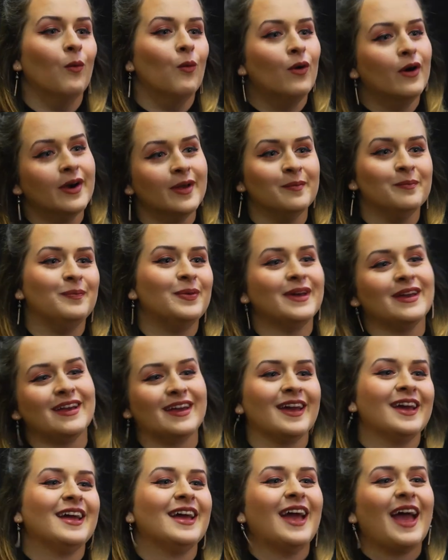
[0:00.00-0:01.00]
one
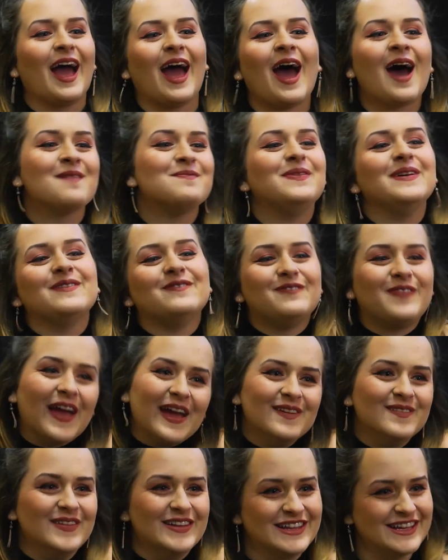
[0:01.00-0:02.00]
big happy
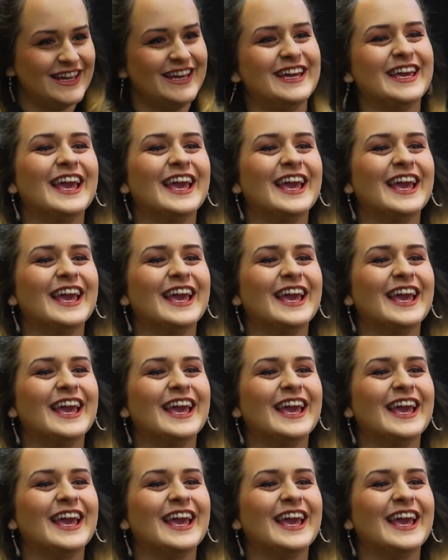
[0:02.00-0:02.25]
family.